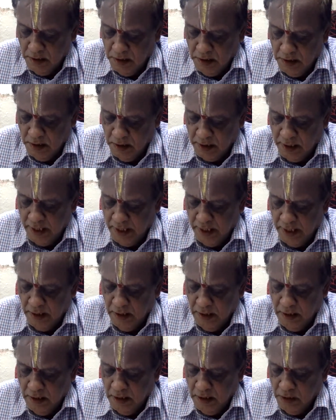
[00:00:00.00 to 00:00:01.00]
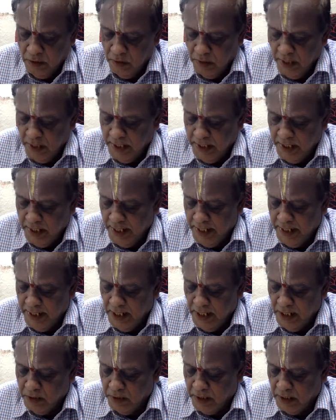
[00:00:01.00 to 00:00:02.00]
Then 28
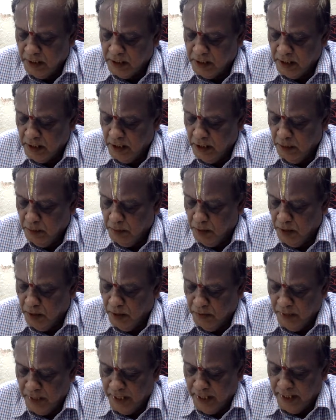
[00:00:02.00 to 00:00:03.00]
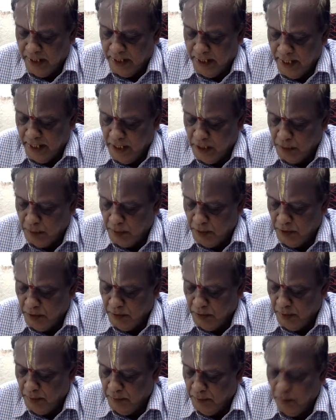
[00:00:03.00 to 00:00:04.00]
deals with a single bond where a day is
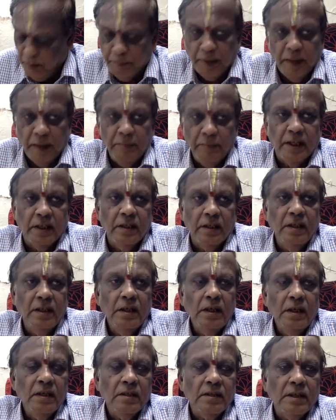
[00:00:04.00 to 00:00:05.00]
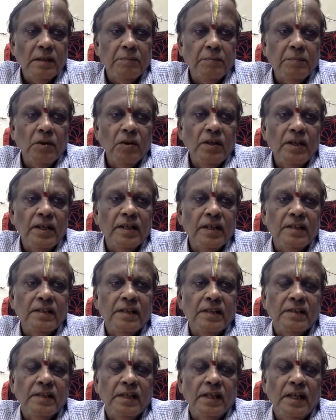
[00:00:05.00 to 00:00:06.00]
specified for payment. Suppose, let us say,
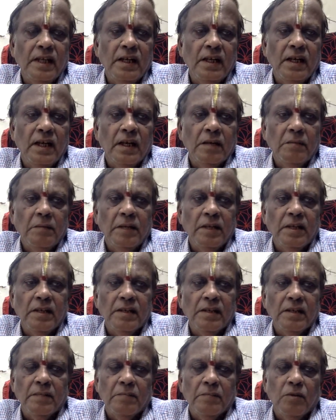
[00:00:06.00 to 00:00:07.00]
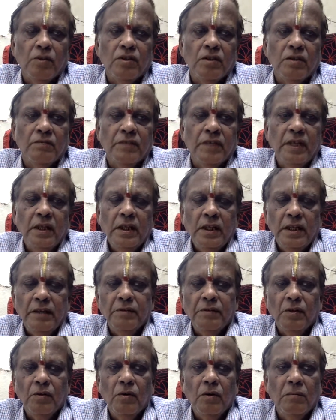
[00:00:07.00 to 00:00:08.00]
a single document is that
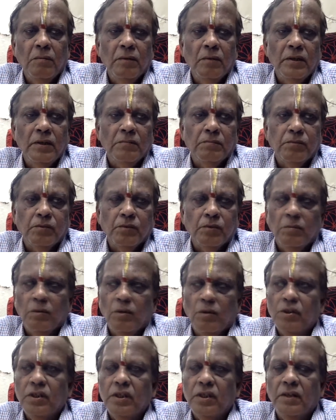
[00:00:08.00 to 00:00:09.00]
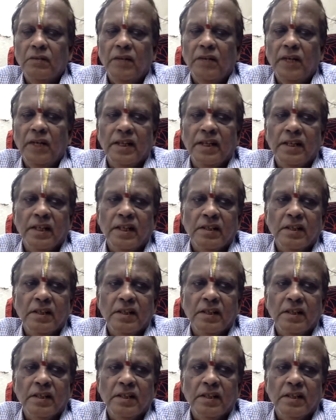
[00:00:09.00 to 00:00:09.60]
if you go to most of the villages,